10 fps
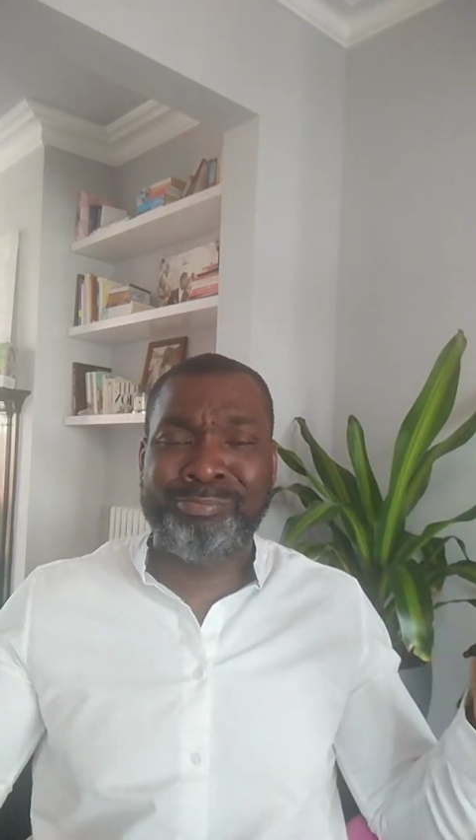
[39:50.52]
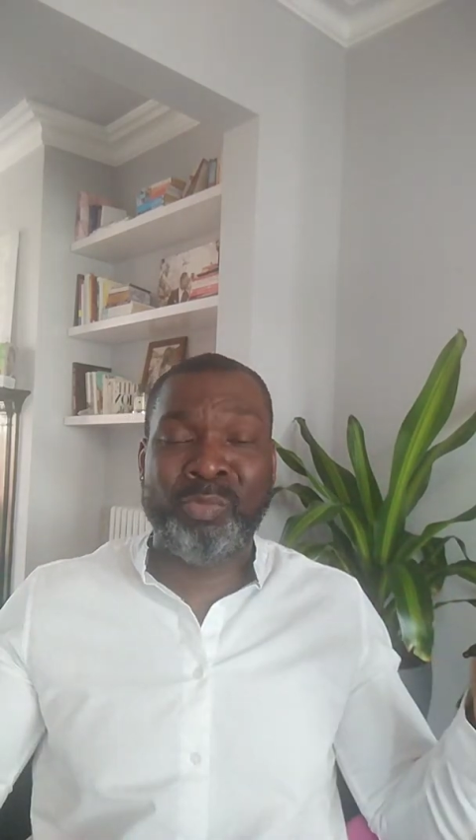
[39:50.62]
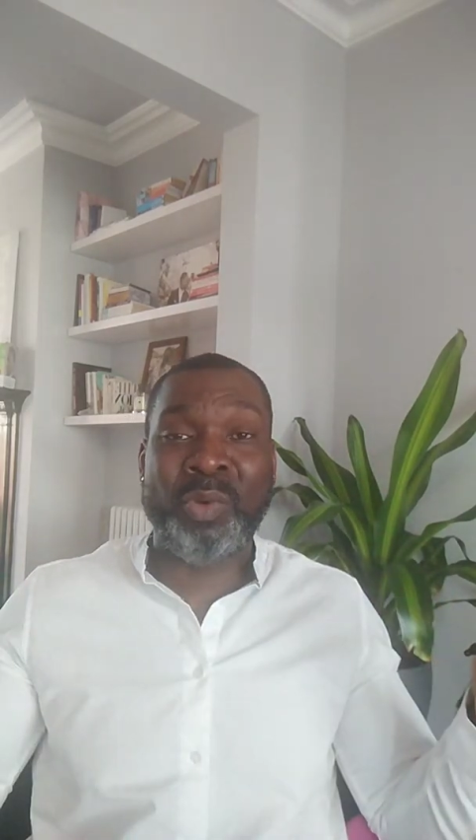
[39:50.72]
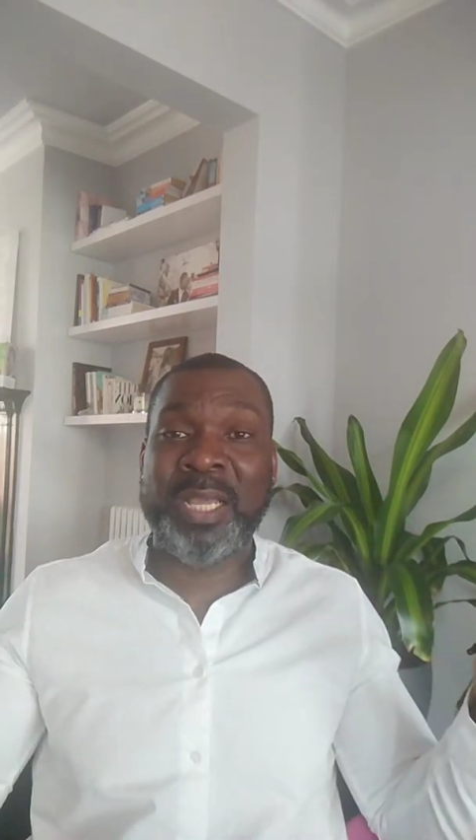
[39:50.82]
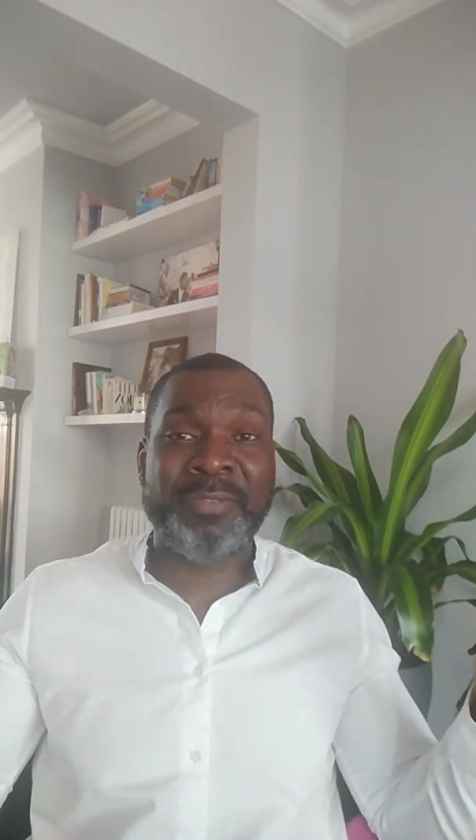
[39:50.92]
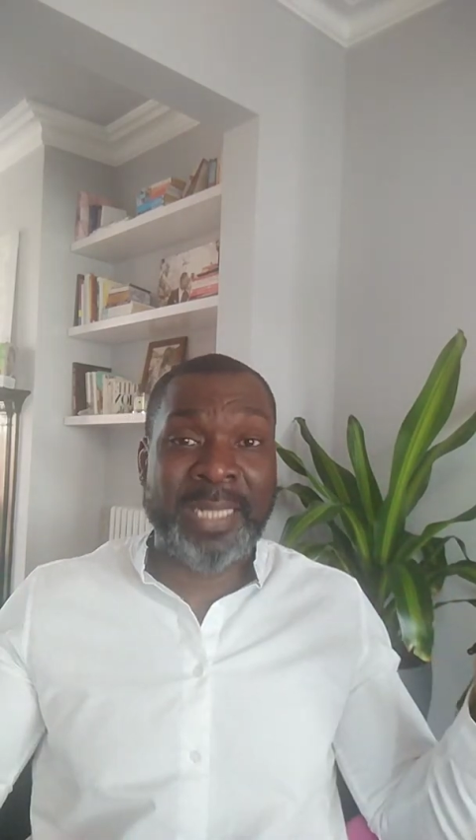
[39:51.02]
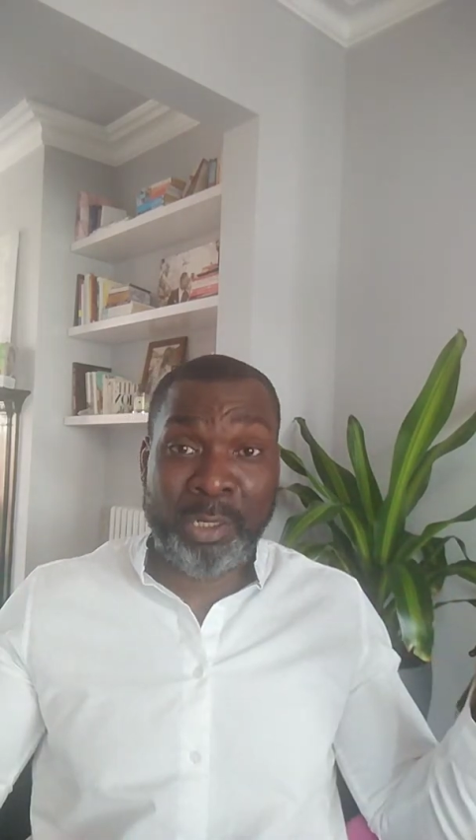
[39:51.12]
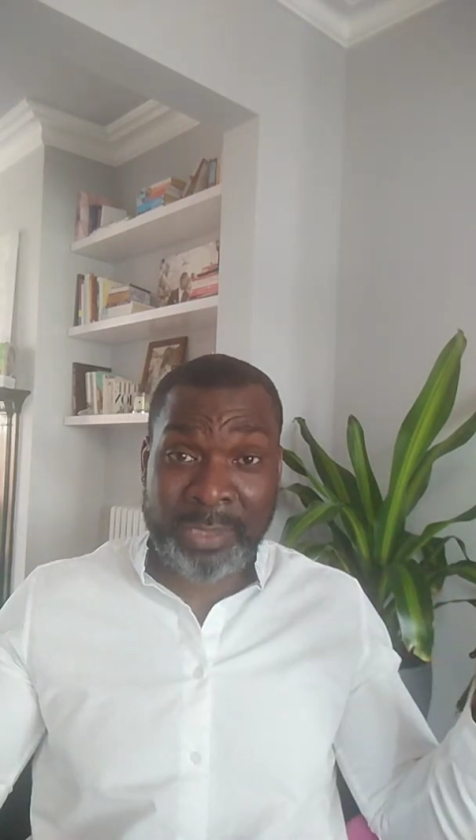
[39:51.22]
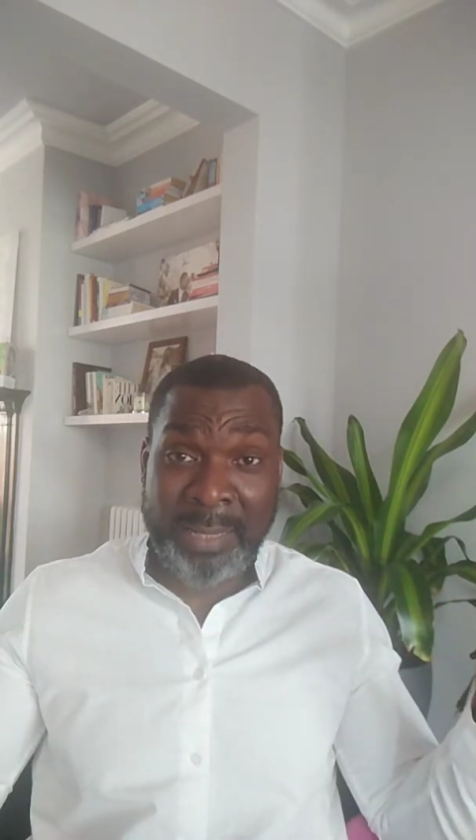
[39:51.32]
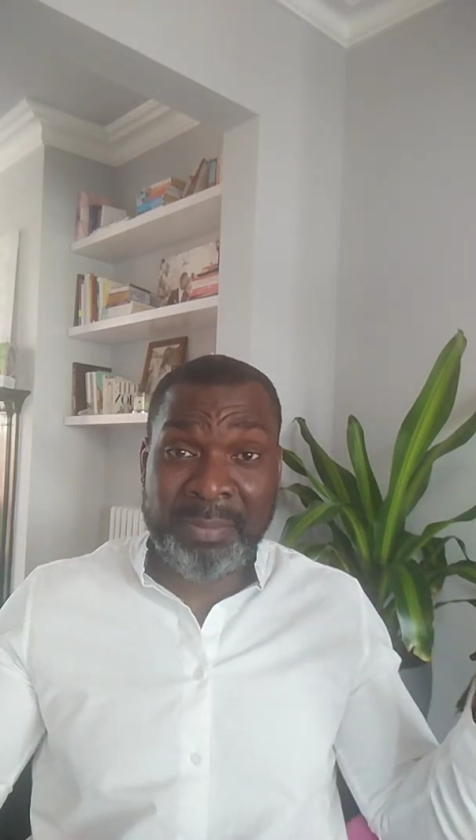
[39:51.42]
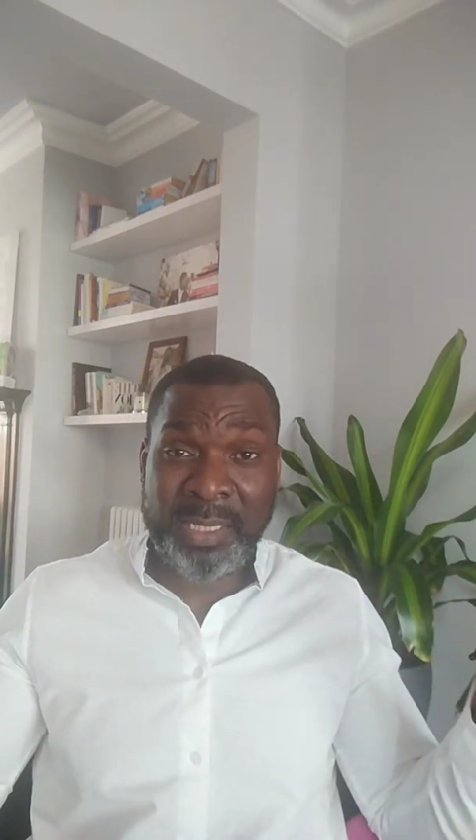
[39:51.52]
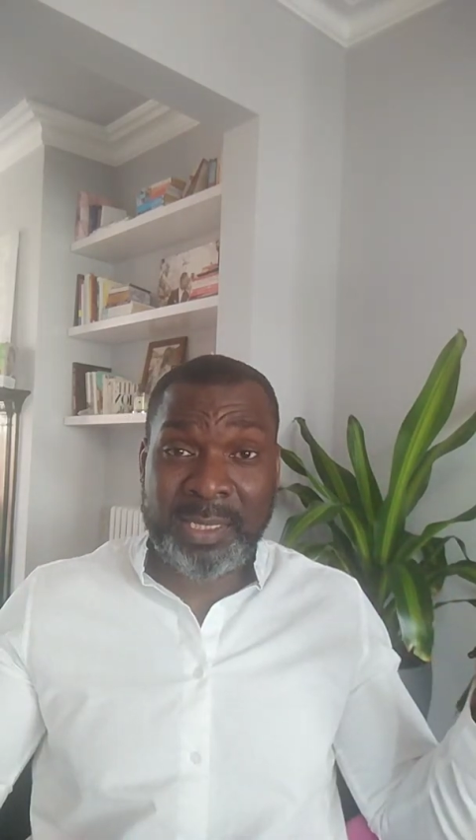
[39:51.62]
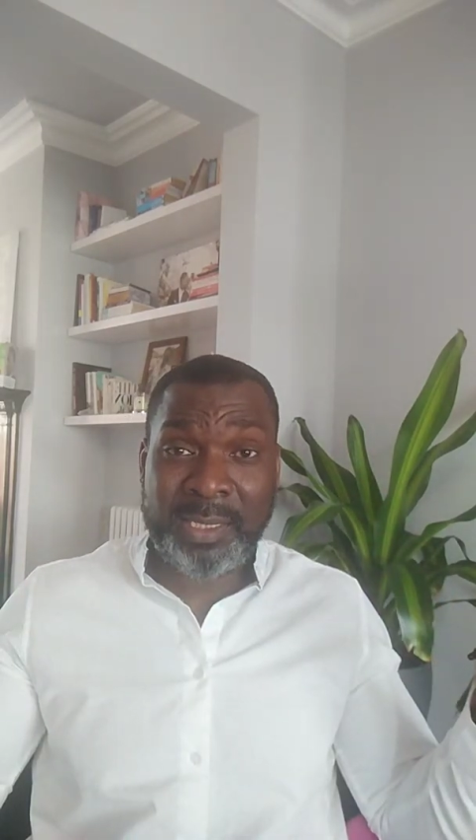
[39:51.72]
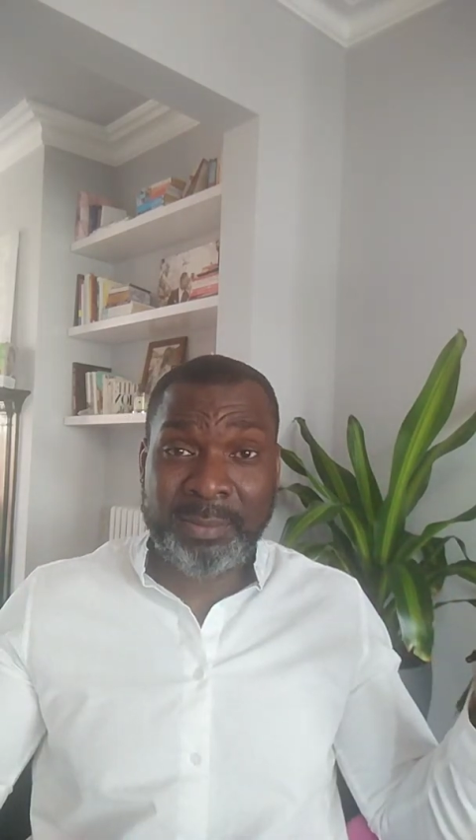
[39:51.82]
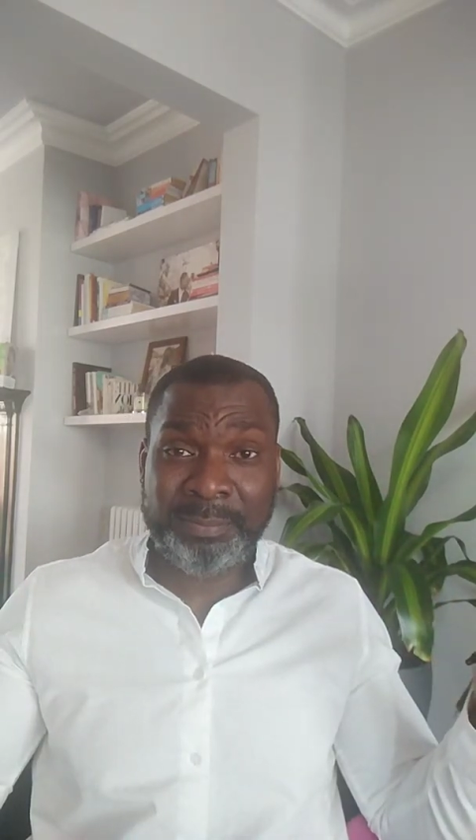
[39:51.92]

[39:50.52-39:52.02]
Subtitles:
Whatever the hell that means.